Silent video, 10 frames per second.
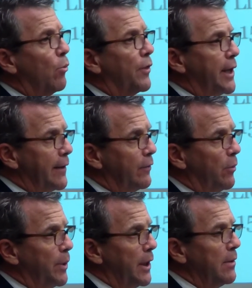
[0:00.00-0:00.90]
with the
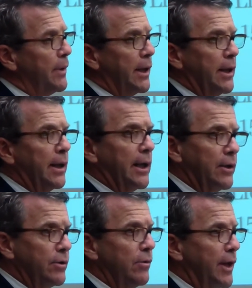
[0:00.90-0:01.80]
FOP beginning
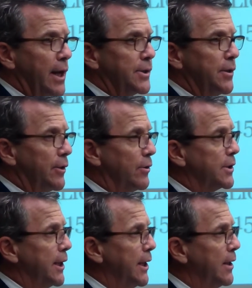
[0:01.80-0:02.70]
in
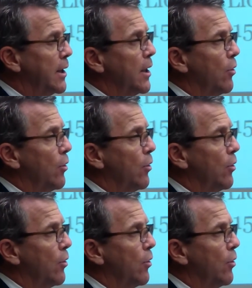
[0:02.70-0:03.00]
2013.